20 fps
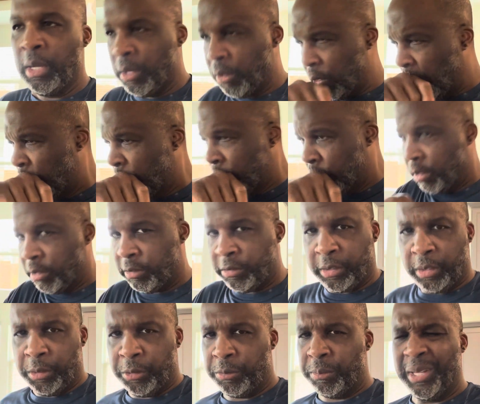
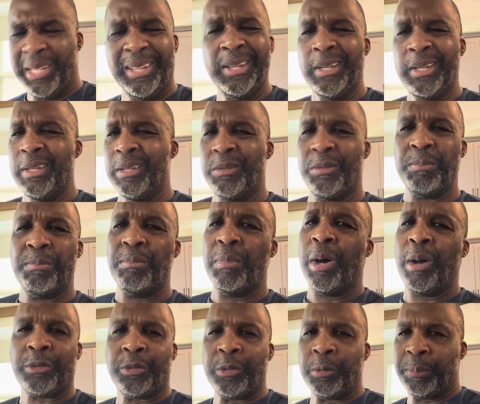Excuse me, it's
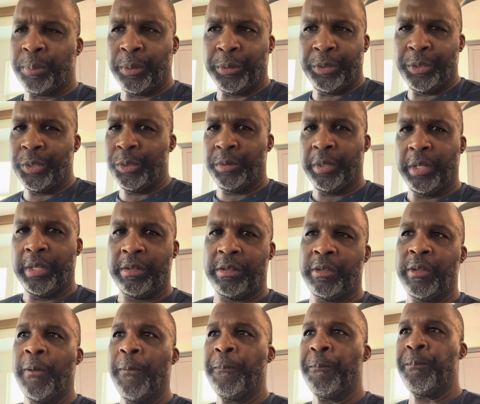multiple
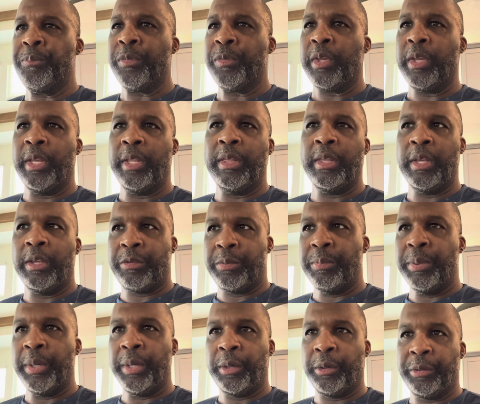units in this
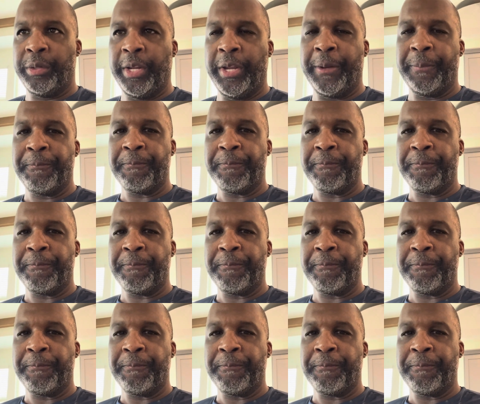building.